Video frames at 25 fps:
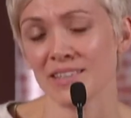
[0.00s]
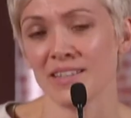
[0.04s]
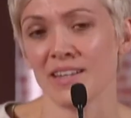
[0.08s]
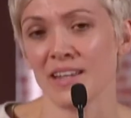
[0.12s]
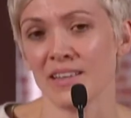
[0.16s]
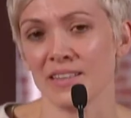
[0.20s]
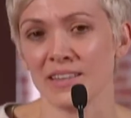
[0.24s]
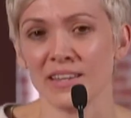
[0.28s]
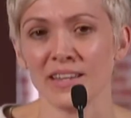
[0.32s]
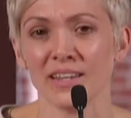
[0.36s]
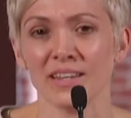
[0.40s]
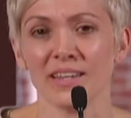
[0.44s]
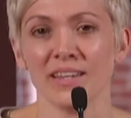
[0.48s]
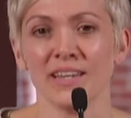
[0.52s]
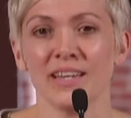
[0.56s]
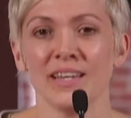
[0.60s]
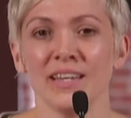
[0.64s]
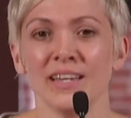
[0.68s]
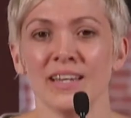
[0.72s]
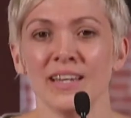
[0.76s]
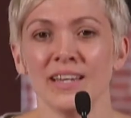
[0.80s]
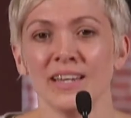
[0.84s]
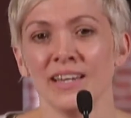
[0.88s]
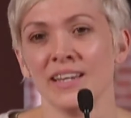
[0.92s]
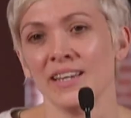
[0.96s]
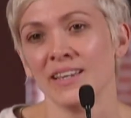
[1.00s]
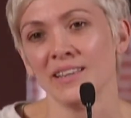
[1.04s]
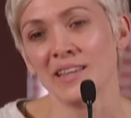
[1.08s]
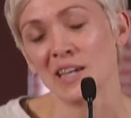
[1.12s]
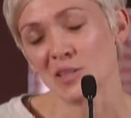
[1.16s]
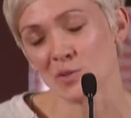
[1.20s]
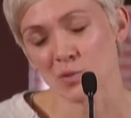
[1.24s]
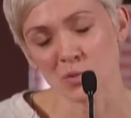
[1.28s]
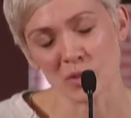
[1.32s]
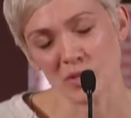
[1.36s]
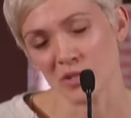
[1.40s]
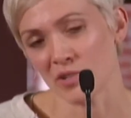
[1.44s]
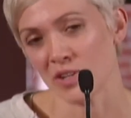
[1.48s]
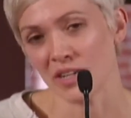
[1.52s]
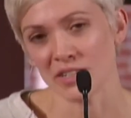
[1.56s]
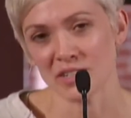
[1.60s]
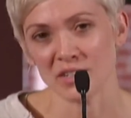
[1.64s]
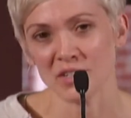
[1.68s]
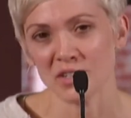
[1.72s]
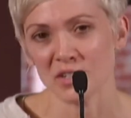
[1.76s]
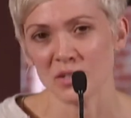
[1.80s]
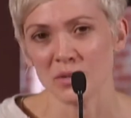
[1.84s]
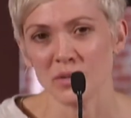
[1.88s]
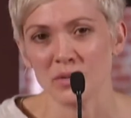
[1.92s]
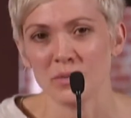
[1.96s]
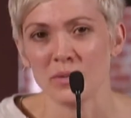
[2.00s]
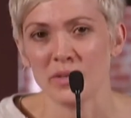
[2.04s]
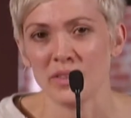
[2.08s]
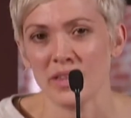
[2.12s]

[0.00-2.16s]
And I think that's what we tried to do